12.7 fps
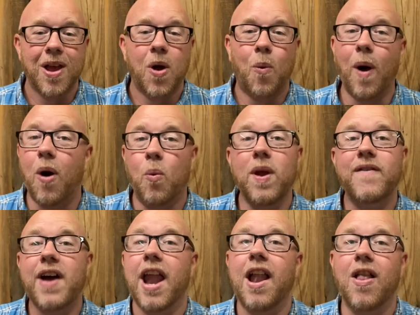Wow, we've
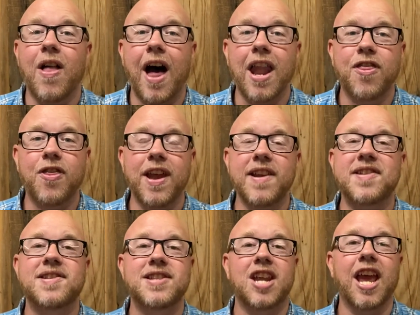got a lot of
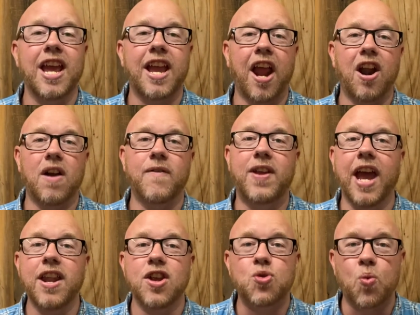things taken care of,
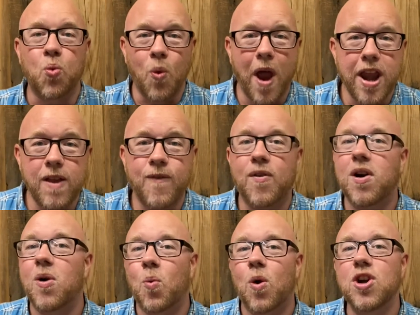getting us ready for
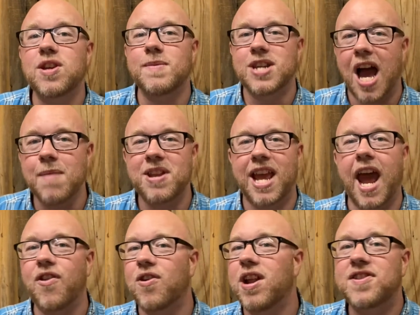our worship time
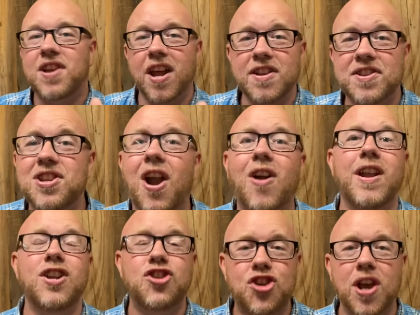together, and it's going to start
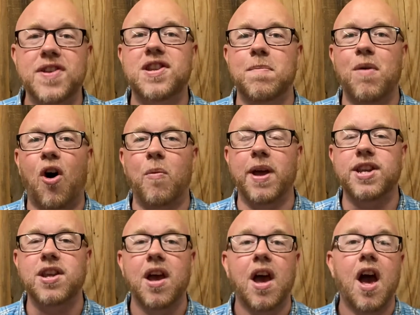in just a
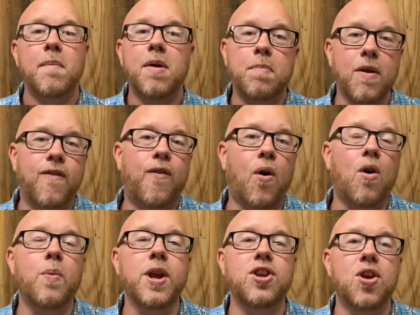moment. But
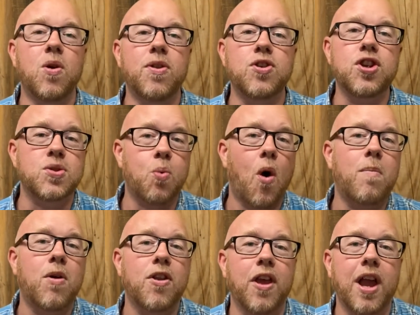before we do, there's just one
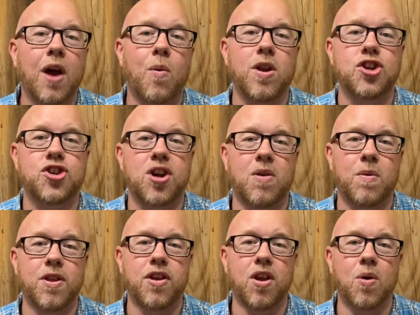more thing I want to share
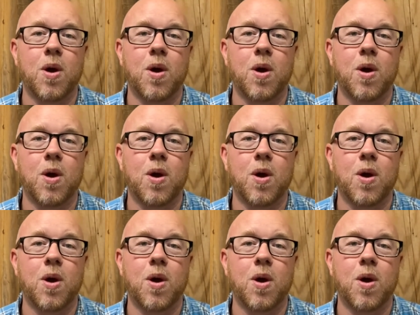with you,